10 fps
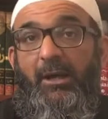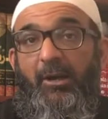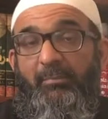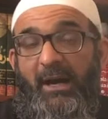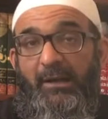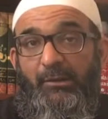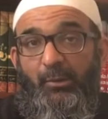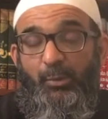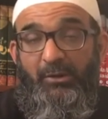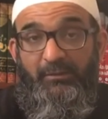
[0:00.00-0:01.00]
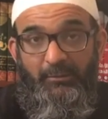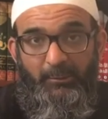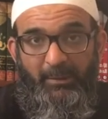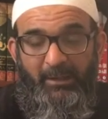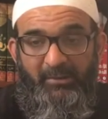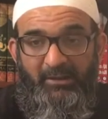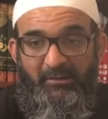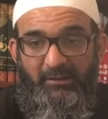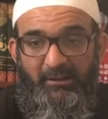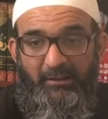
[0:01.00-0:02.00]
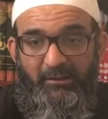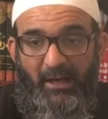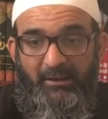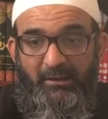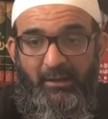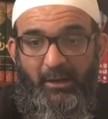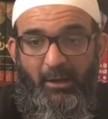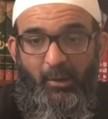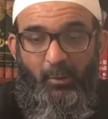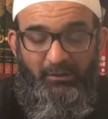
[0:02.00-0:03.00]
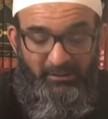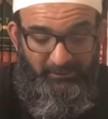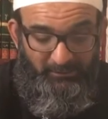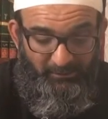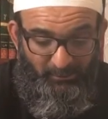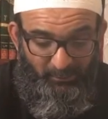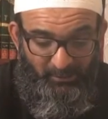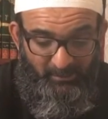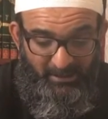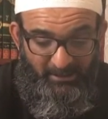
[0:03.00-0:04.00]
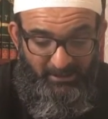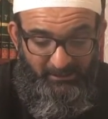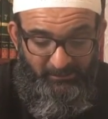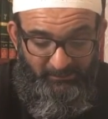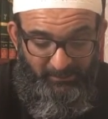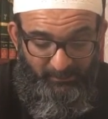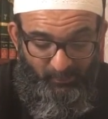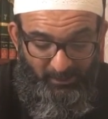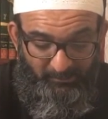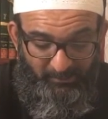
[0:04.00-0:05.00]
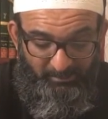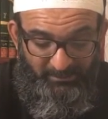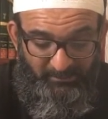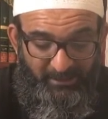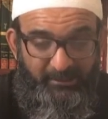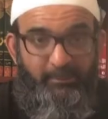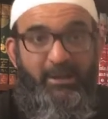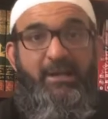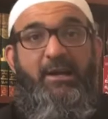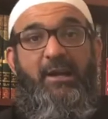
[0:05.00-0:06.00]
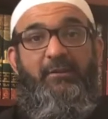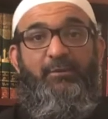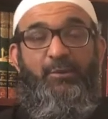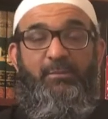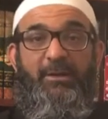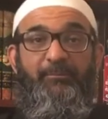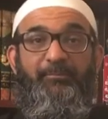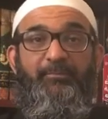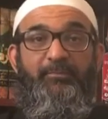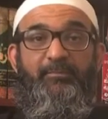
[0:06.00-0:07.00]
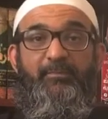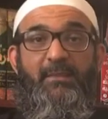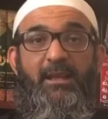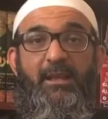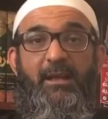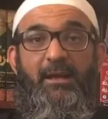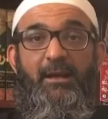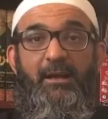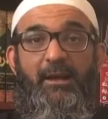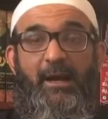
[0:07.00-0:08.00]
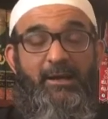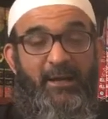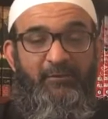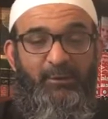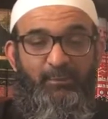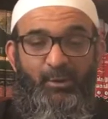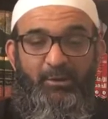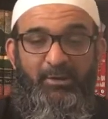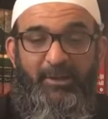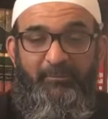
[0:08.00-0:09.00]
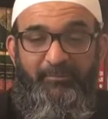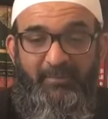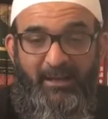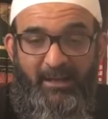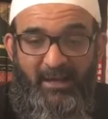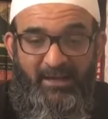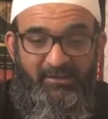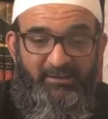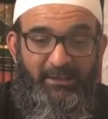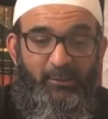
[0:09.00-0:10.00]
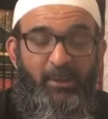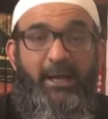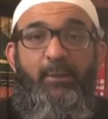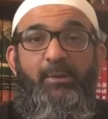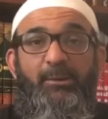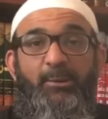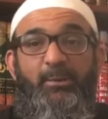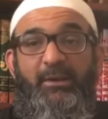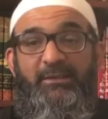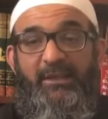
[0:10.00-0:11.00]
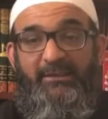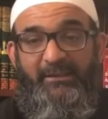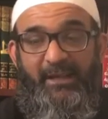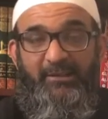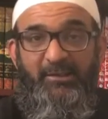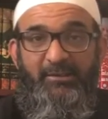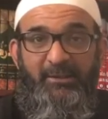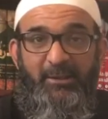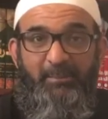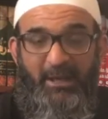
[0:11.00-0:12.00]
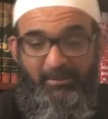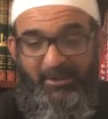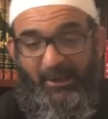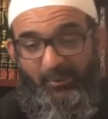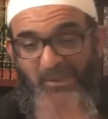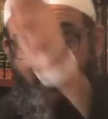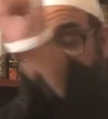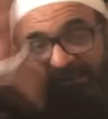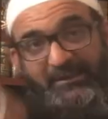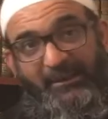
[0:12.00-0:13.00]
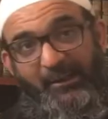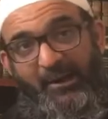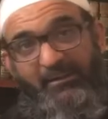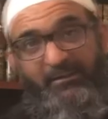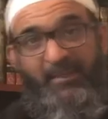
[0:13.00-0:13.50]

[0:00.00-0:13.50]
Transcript: by the wolf, whose baby is still intact, what Sayyidina Sulaiman alayhi salam quite simply said is, bring a knife to me. A knife was brought to him, and he said, what I will do is that the existing baby, I will cut it in half.